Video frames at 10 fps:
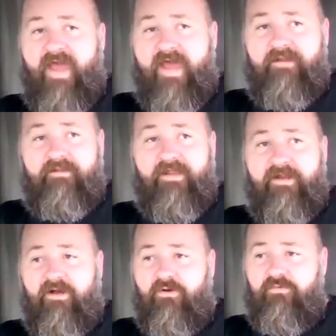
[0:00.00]
that,
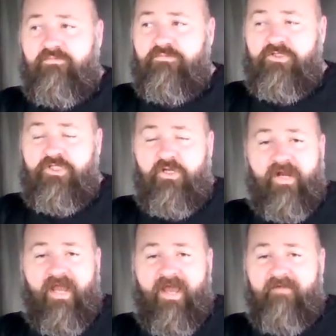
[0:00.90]

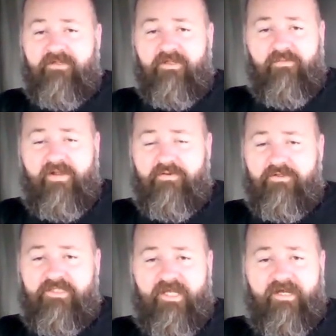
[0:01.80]
2.5 to
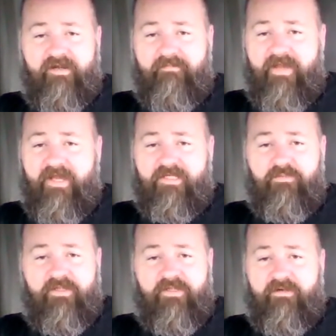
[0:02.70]
3% in a mix
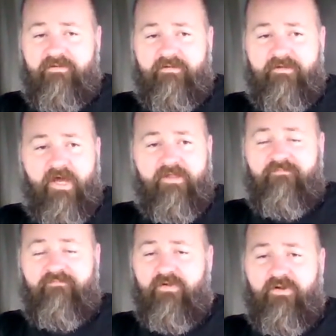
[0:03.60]
with
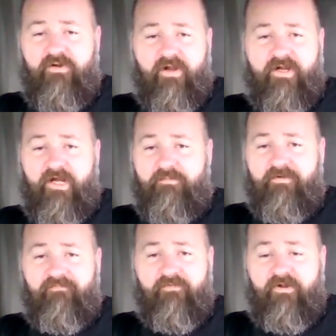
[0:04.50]
another fruit or a
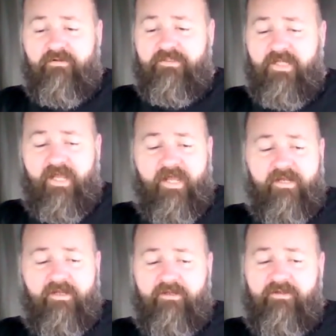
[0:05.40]
couple fruits,
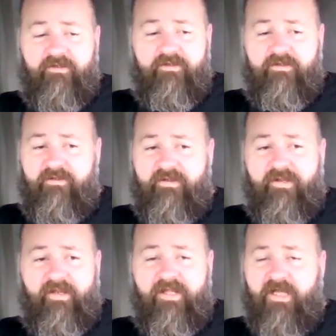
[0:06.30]
and
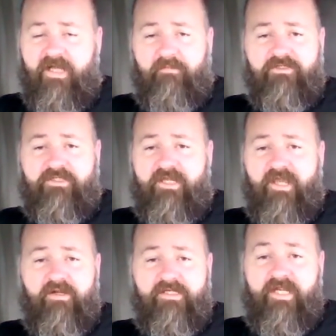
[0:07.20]
it's almost a
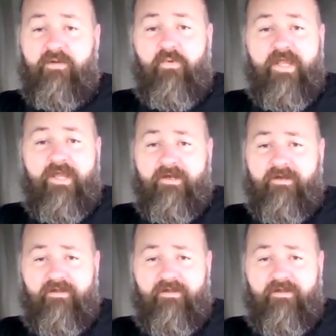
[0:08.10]
guaranteed win.